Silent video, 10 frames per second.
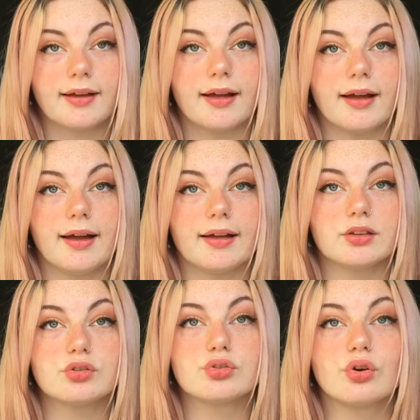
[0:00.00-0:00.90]

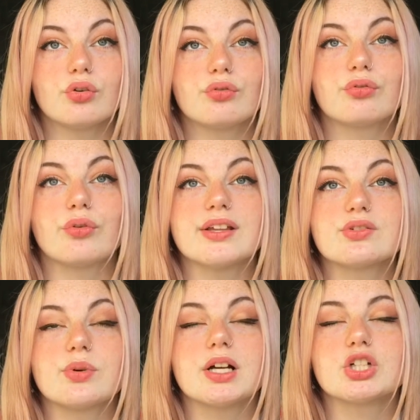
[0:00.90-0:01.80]
and
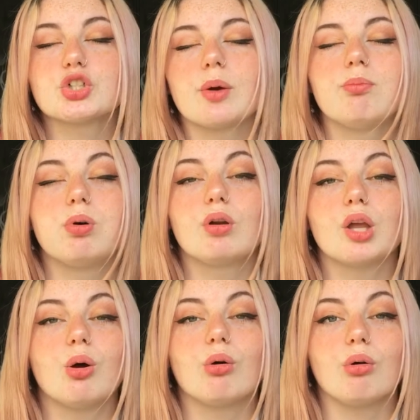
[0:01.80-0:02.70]
Jean-Francois
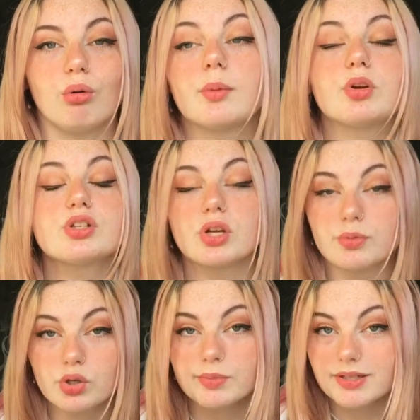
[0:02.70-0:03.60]
Champollion. I'm going to start
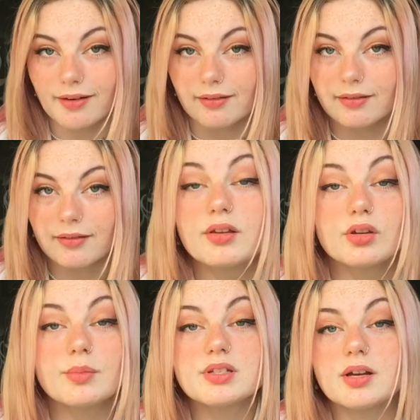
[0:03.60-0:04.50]
with Thomas Young.
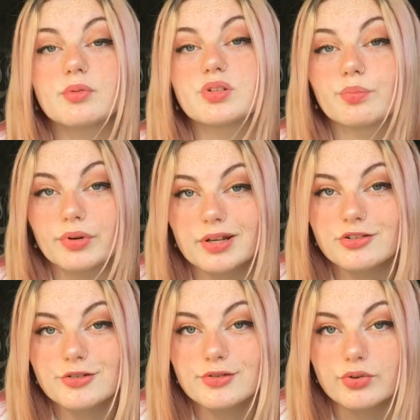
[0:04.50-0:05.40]
Thomas Young was a
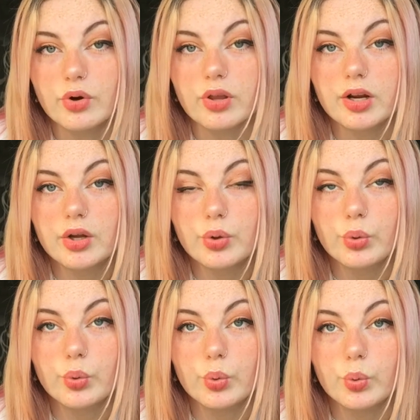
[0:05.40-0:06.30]
British scholar
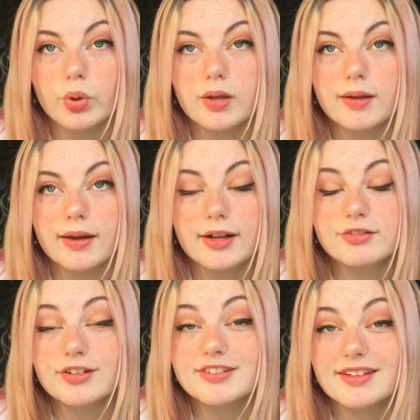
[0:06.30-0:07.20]
who
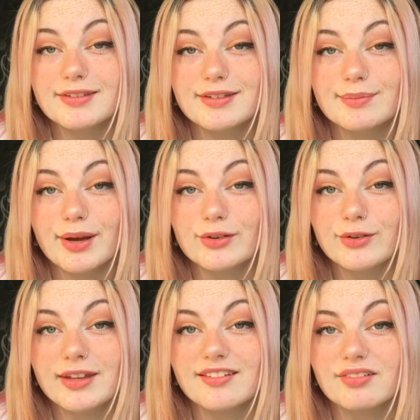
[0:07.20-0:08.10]
actually studied at my
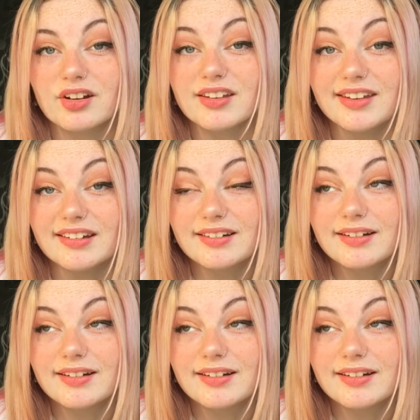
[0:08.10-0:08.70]
uni for a year.